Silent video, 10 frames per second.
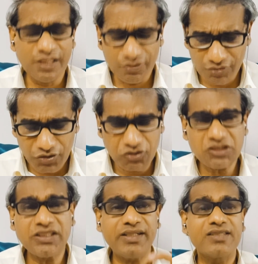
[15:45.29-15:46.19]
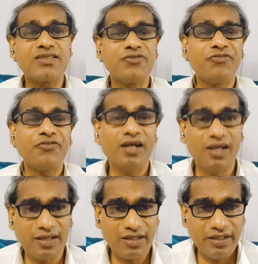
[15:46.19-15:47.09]
even though she doesn't feel
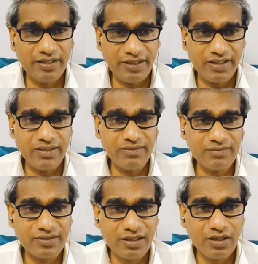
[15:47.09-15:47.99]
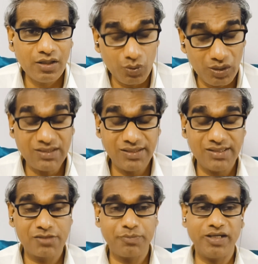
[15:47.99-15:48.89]
like eating while
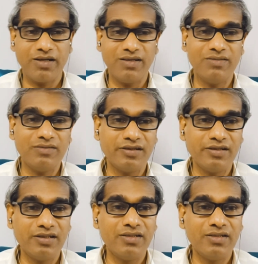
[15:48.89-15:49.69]
she is pregnant.